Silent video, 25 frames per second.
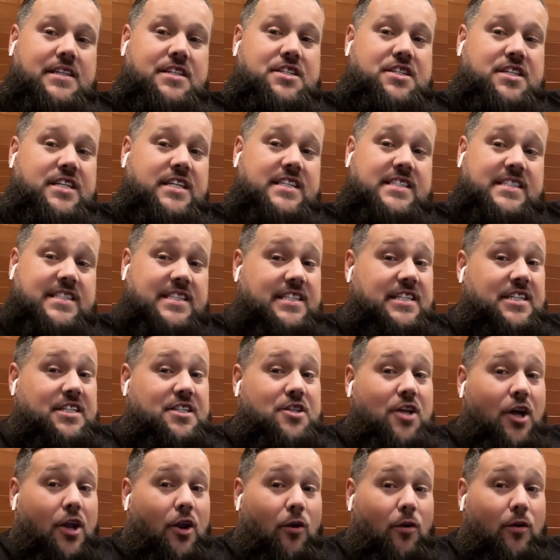Jesus had
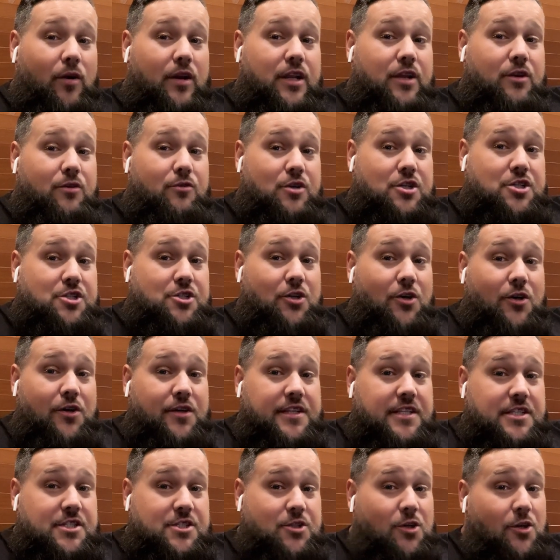not only restored
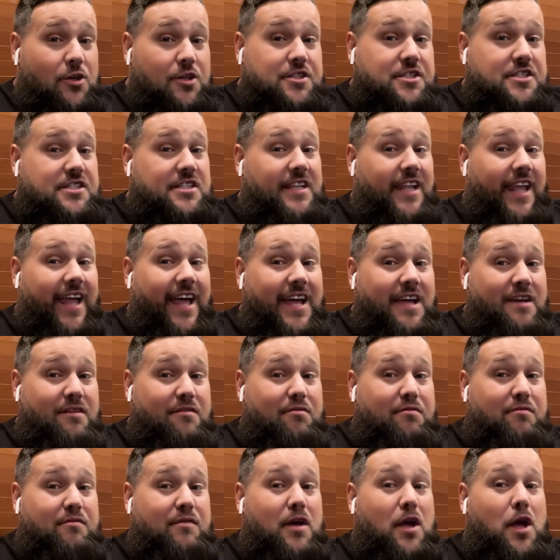his daughter's
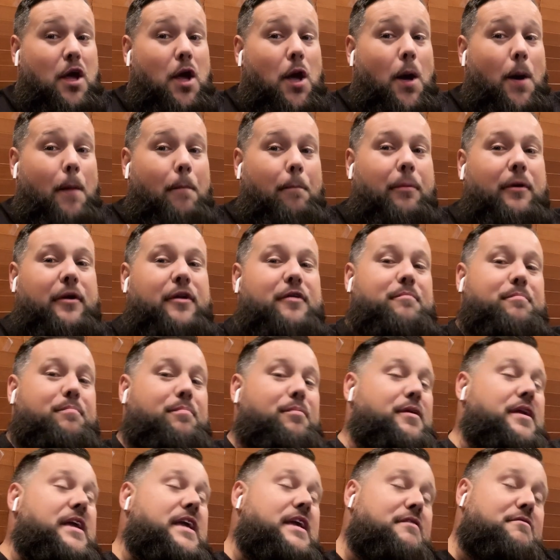life, but had
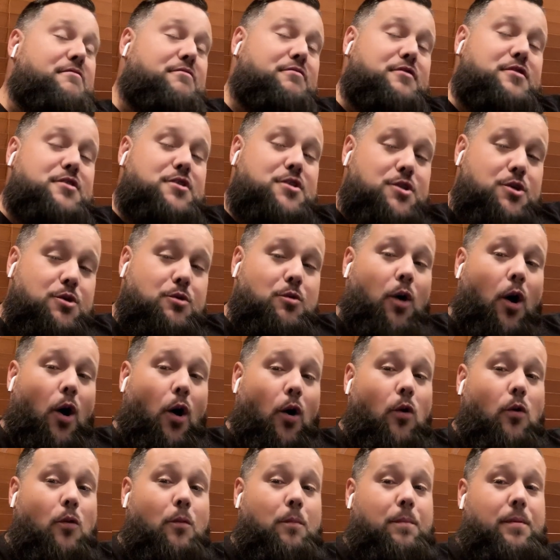breathed new
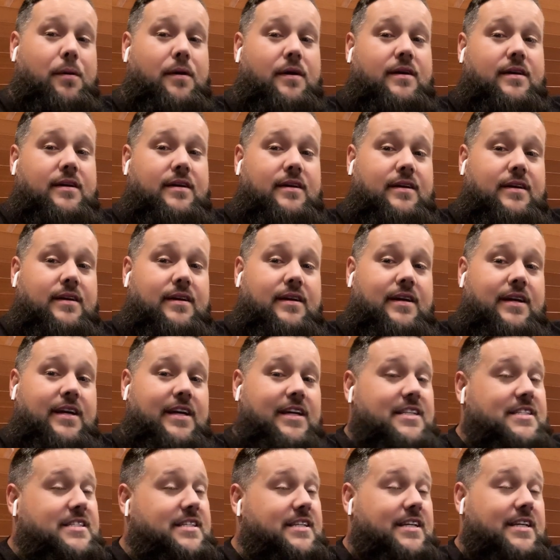hope
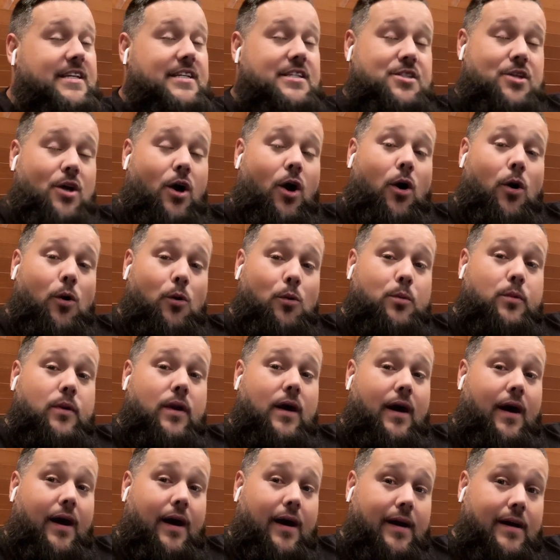into his own
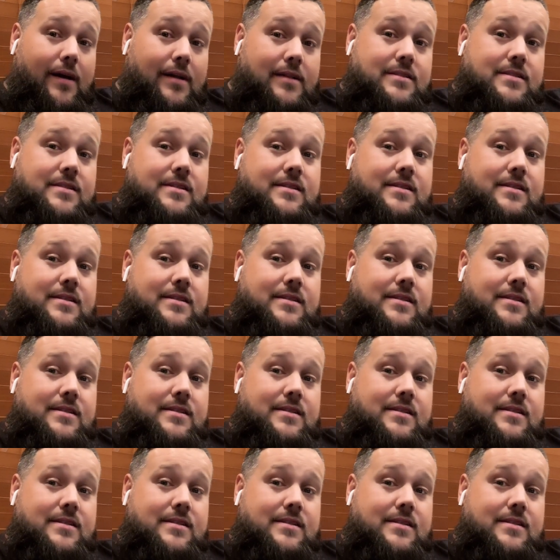heart.